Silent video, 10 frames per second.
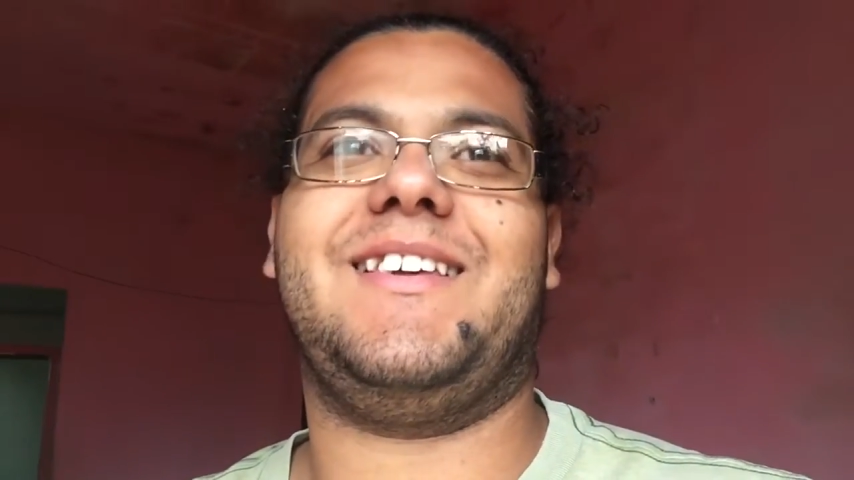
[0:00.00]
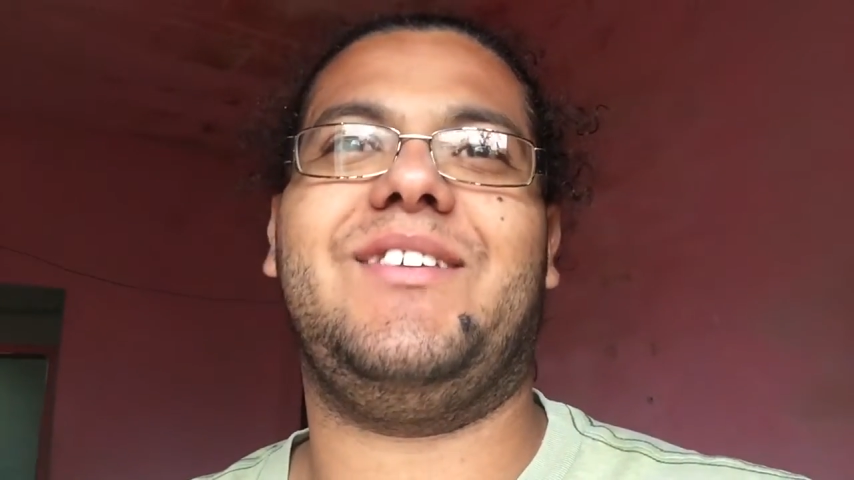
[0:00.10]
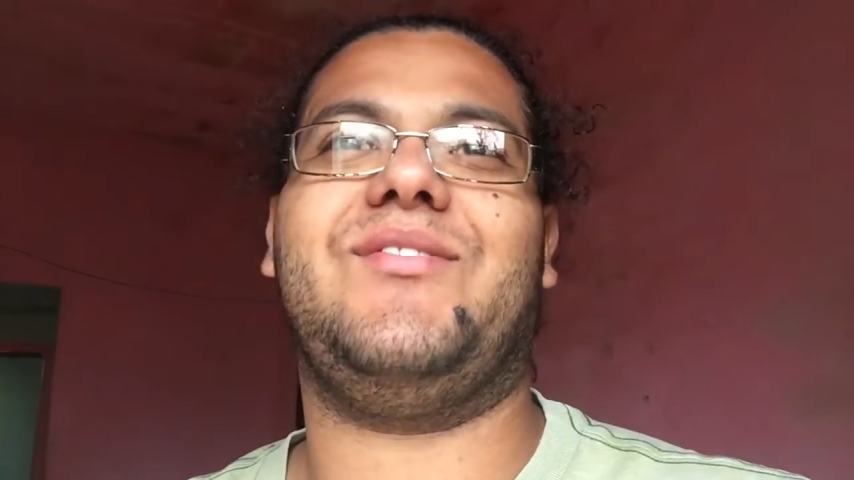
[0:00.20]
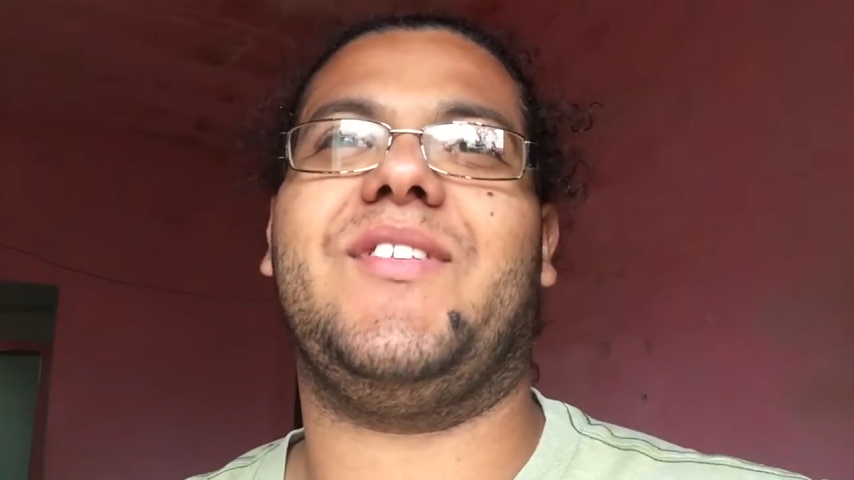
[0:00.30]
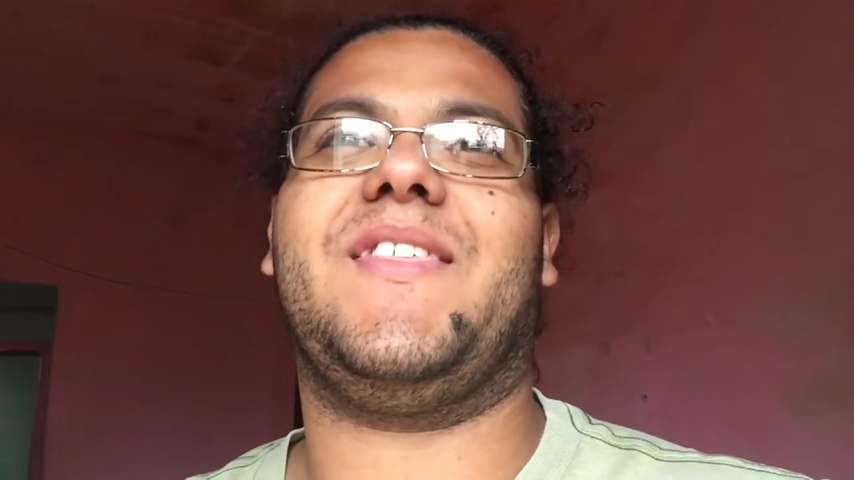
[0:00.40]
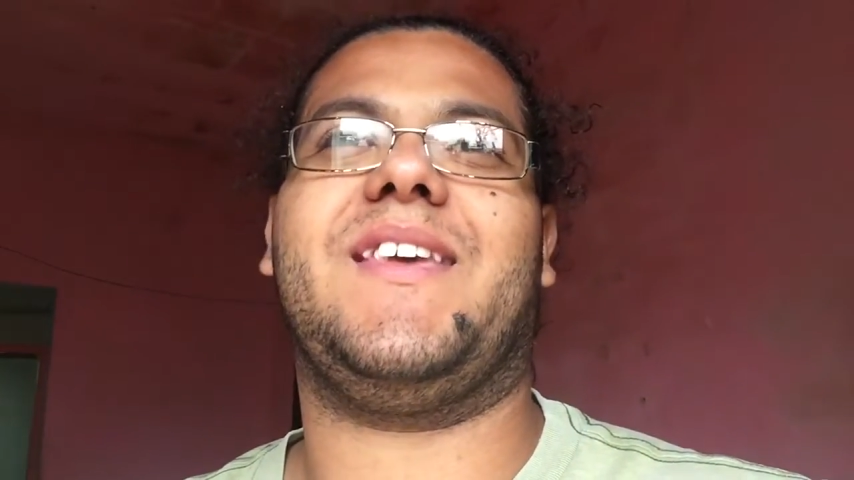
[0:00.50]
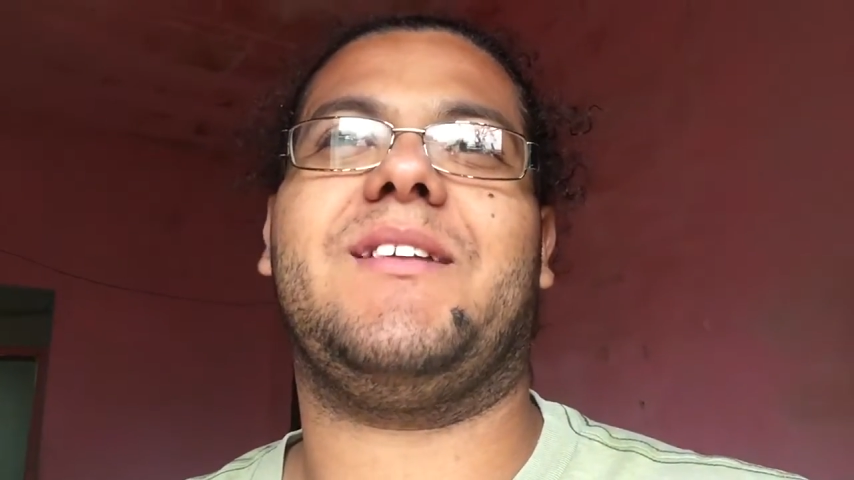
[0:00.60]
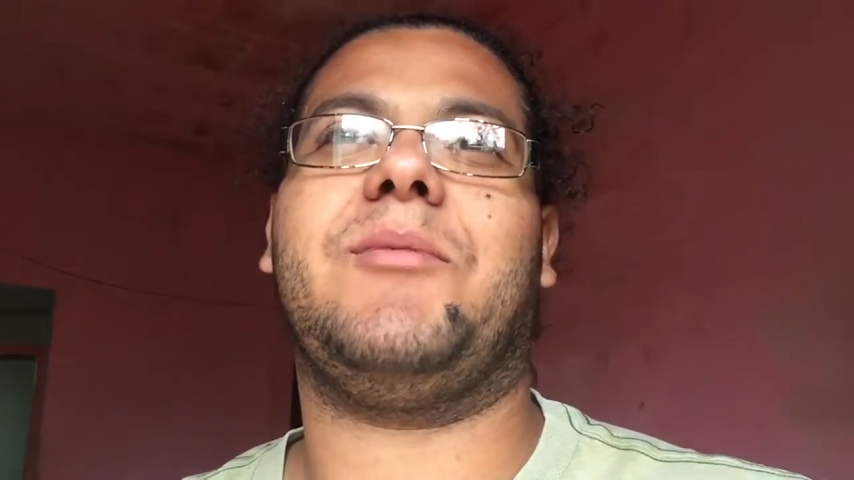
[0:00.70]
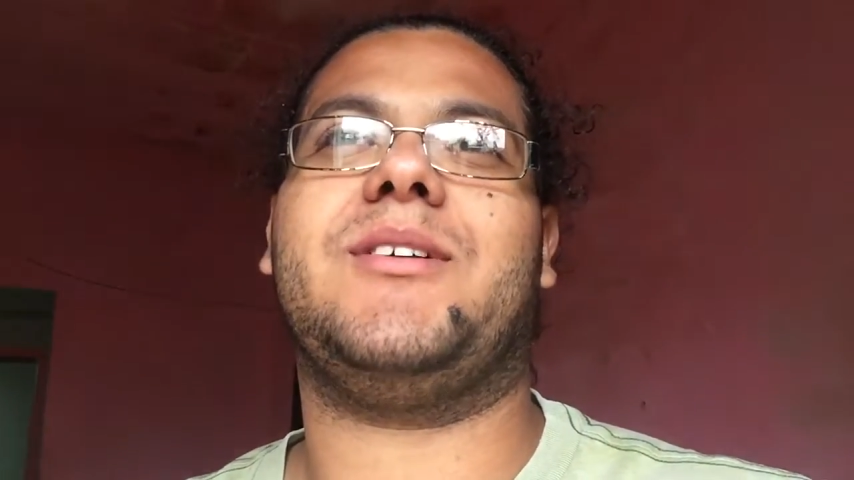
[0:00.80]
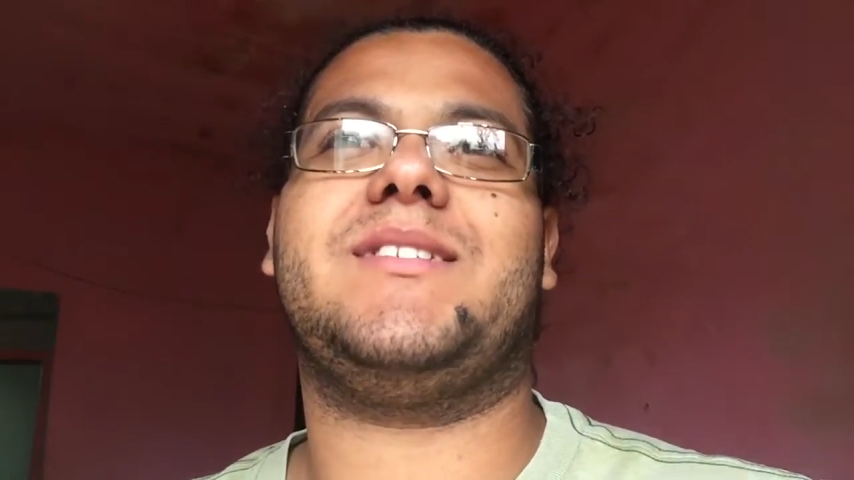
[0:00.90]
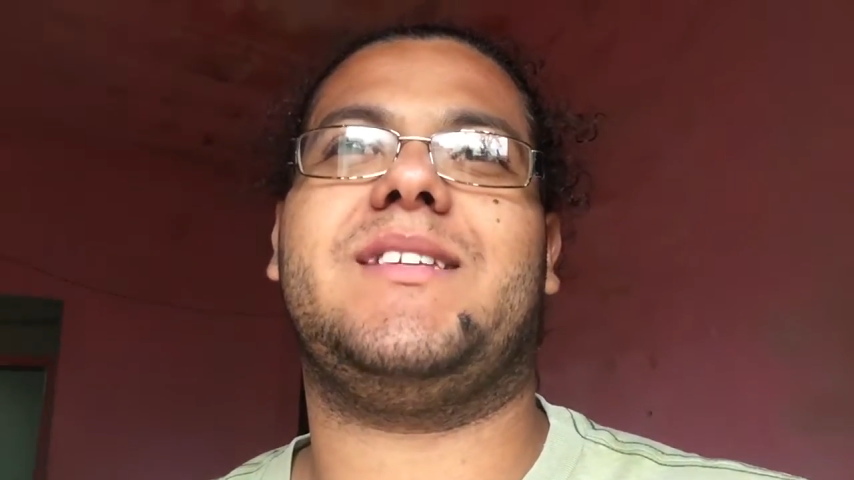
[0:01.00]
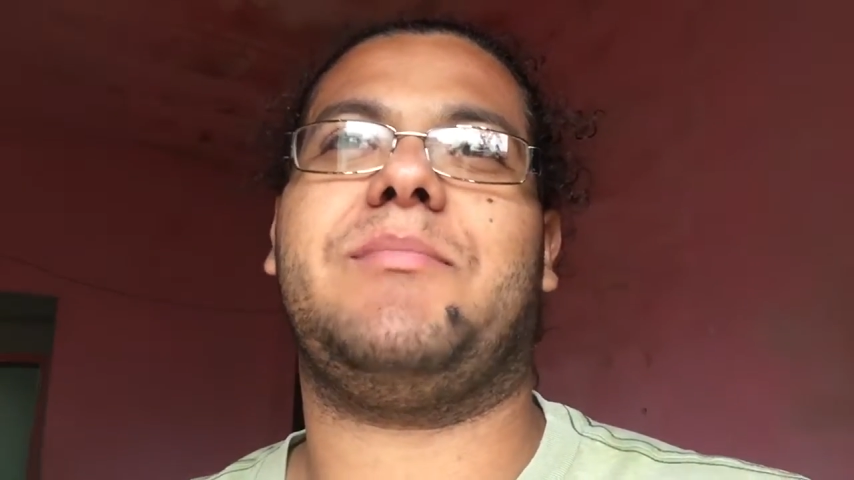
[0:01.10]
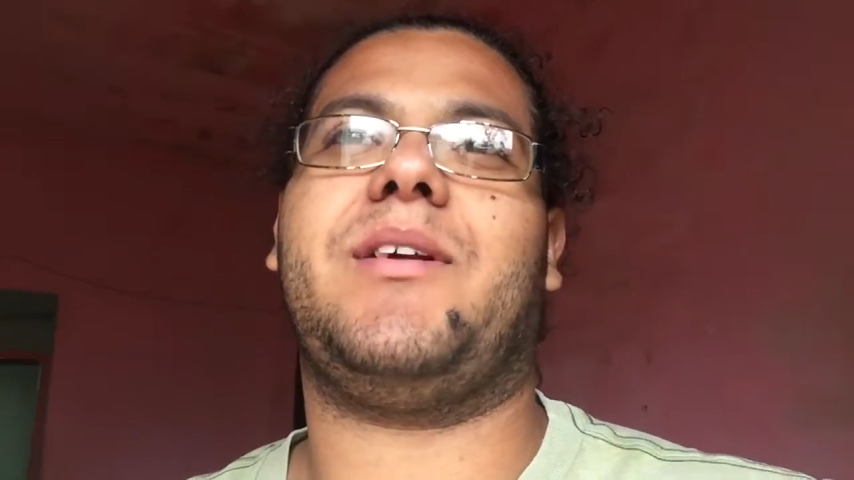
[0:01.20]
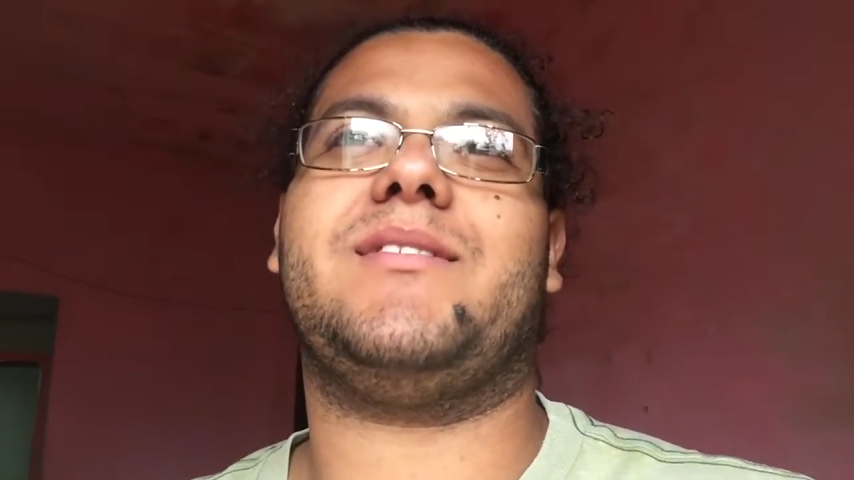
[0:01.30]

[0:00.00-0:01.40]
even thinking about stepping